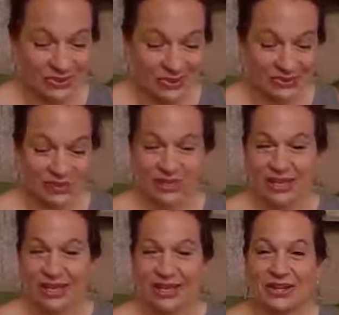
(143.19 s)
So
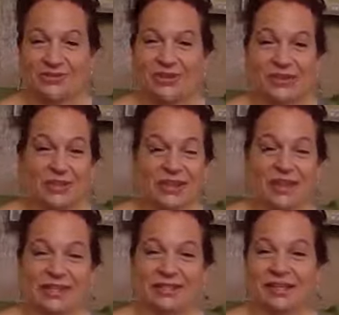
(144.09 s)
uh, if you would
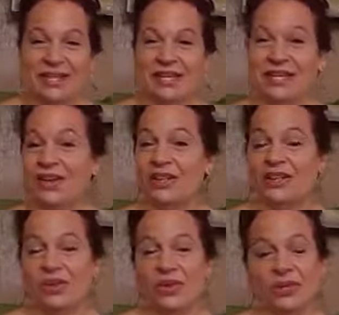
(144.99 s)
like to get in on
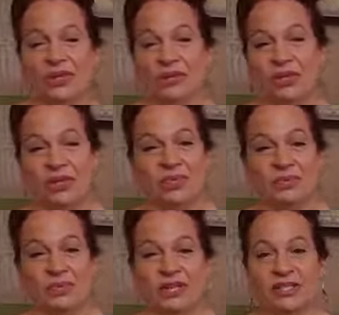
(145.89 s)
Holy Spirit
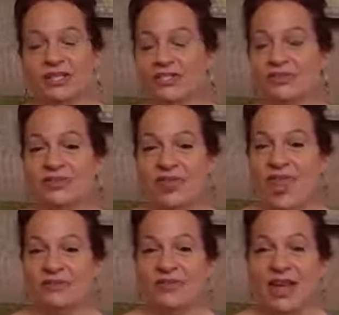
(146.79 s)
expressions, you still
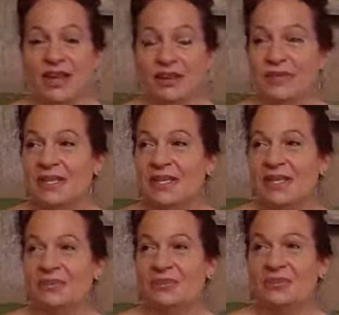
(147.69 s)
have time.
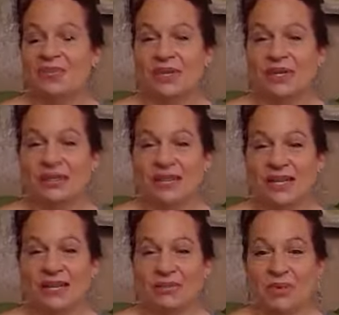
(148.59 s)
We're very
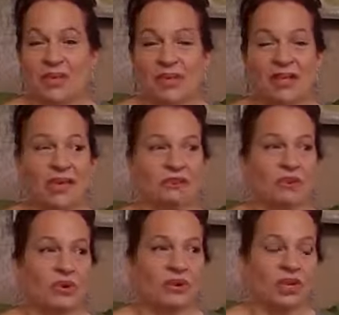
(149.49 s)
excited about that class.
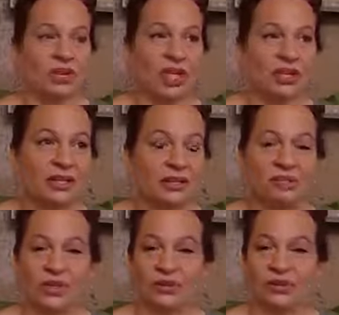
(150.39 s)
We're already talking
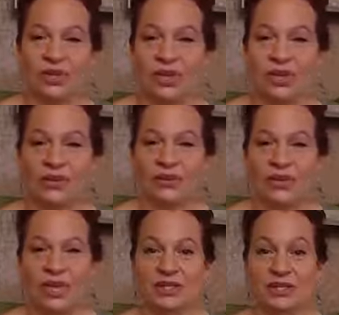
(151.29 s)
about, you know,
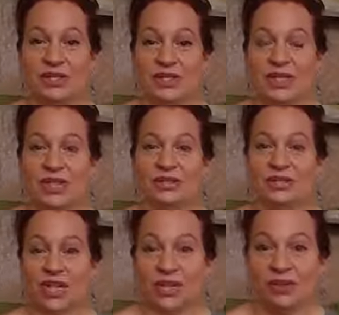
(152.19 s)
uh, doing another
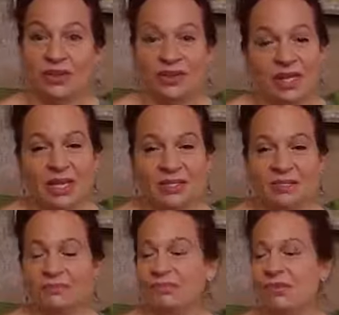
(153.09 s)
cycle
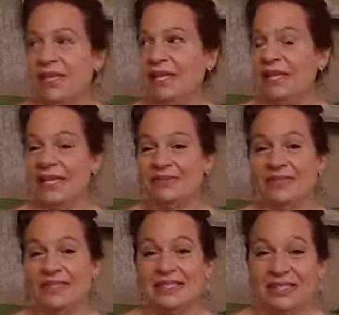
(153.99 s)
and bringing it
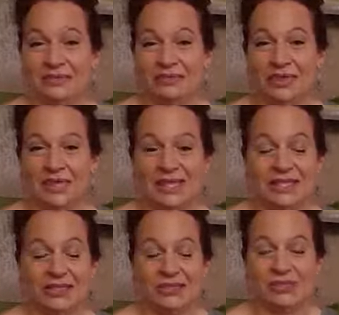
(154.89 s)
even deeper
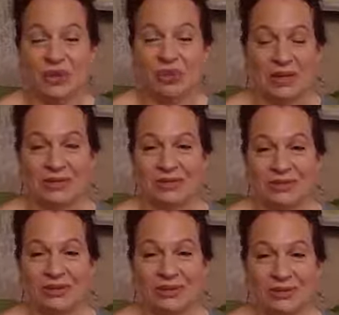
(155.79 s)
because there's so much
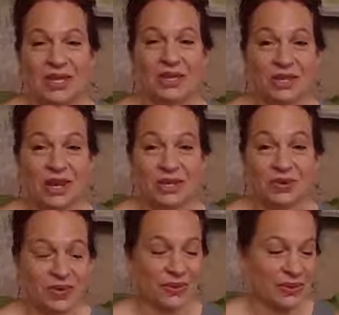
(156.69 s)
to talk
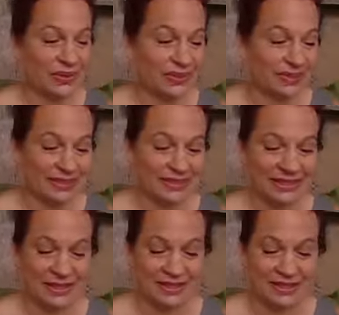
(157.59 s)
about on this
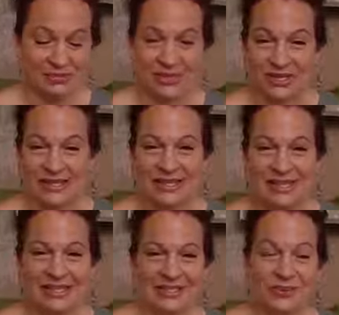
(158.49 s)
uh, subject.
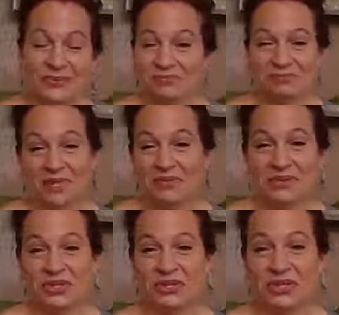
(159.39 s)
So if
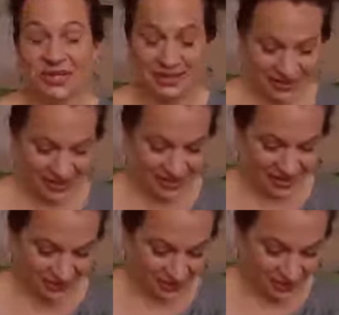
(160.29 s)
you're interested,
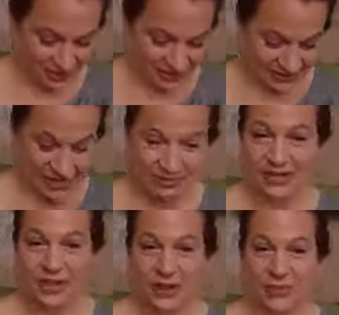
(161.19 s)
please let
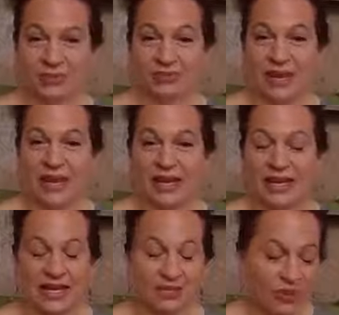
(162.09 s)
me know by
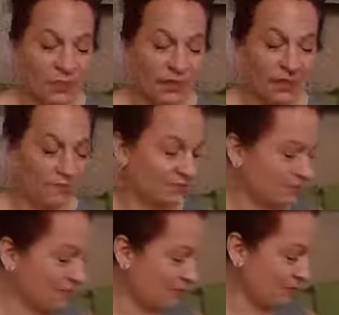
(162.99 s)
uh, dropping
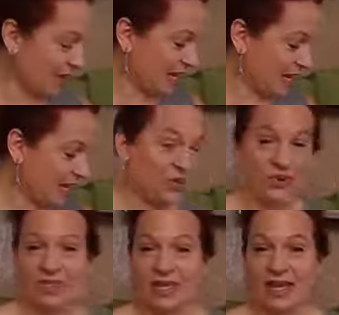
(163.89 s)
me a
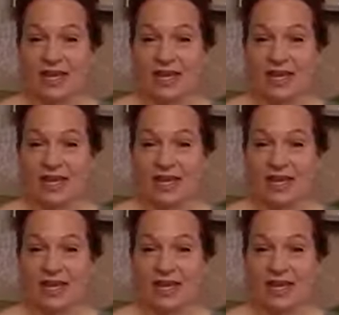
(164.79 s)
note.